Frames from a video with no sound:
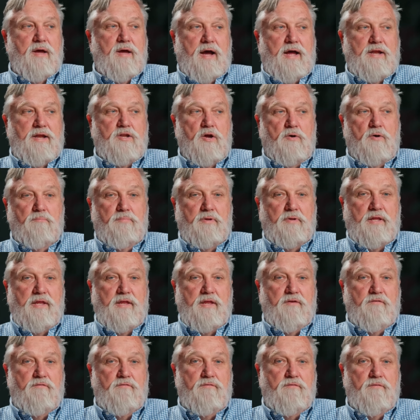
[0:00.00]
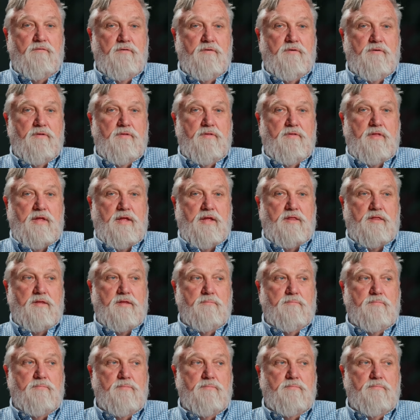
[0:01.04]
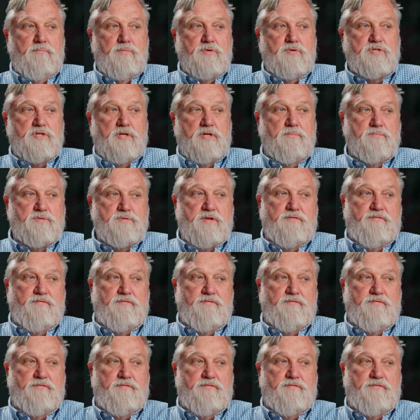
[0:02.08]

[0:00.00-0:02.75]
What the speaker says: I don't believe that the Muslims,